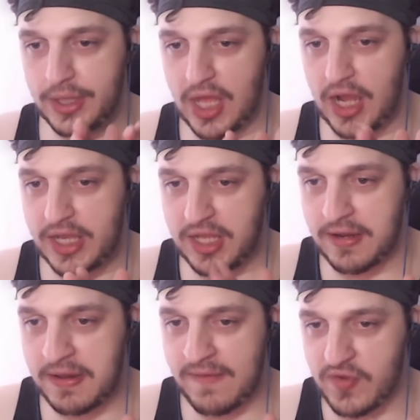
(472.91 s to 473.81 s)
that I
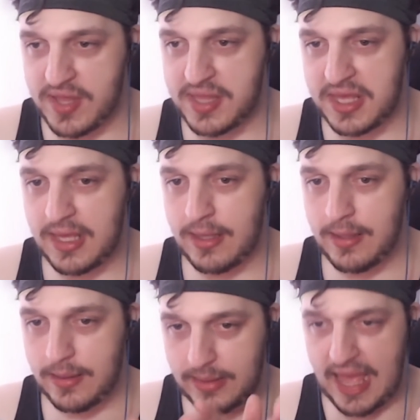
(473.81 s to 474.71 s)
didn't even see
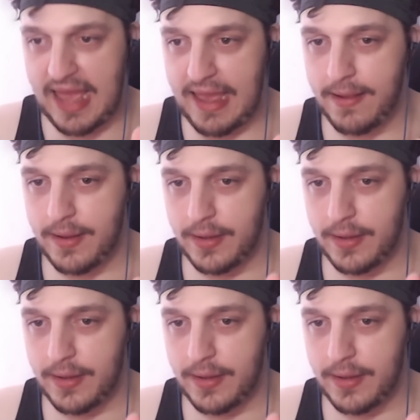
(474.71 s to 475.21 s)
there.